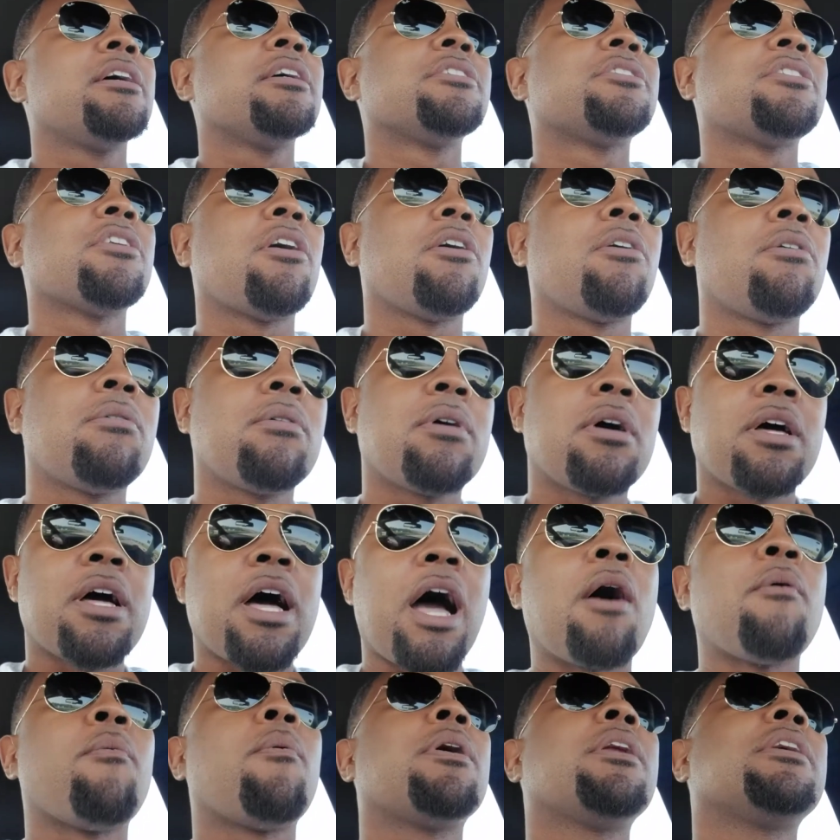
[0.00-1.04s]
So
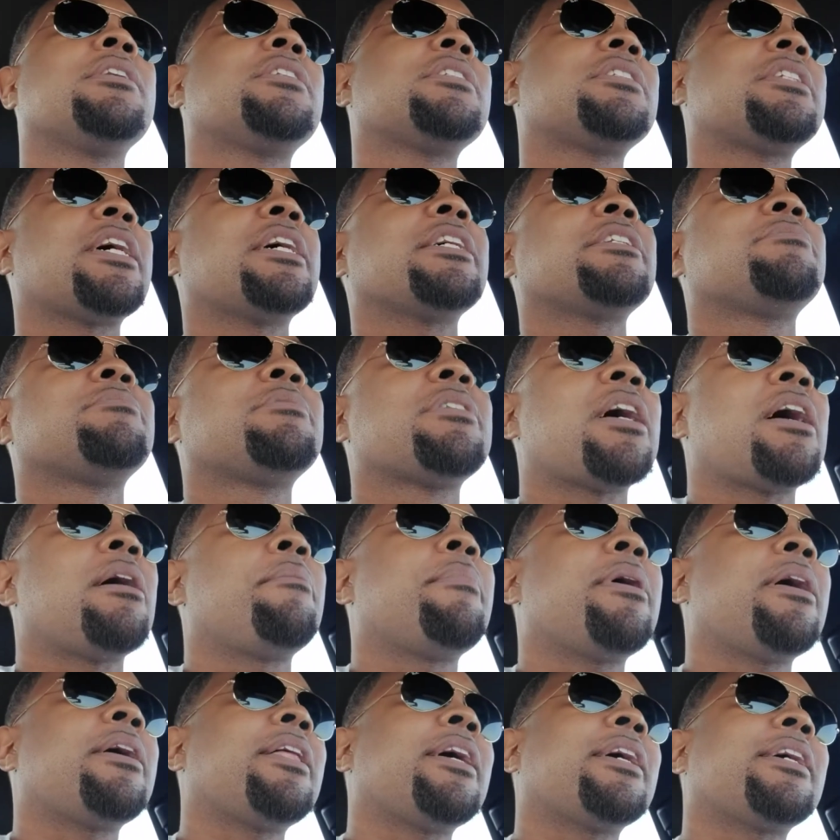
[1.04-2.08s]
I wanted to take some time
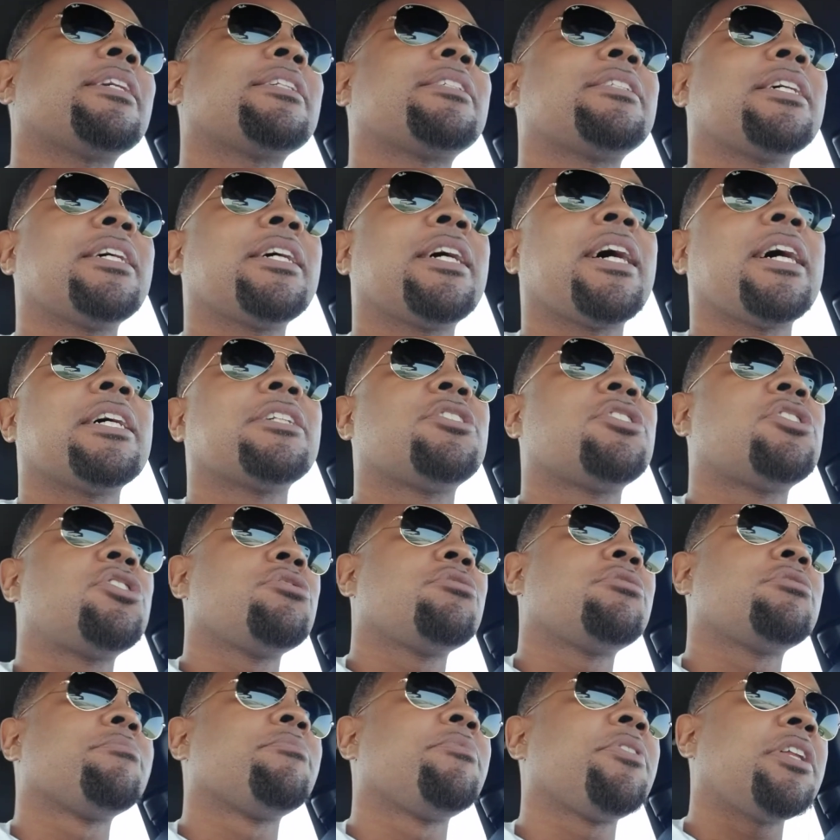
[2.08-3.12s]
out, like I said, guys, to
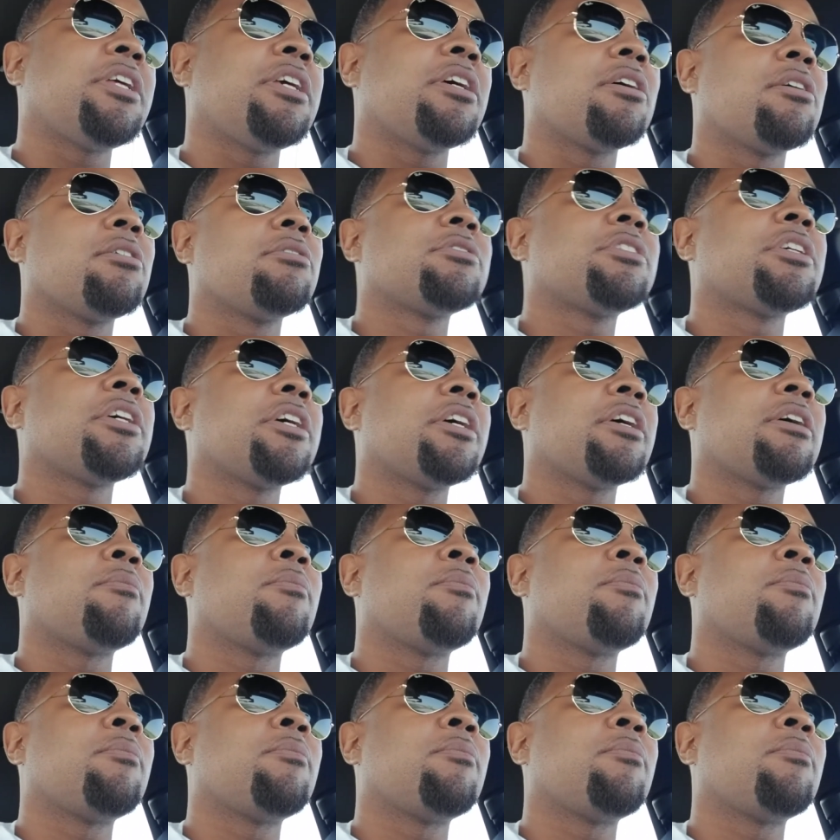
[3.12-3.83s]
shoot some videos here.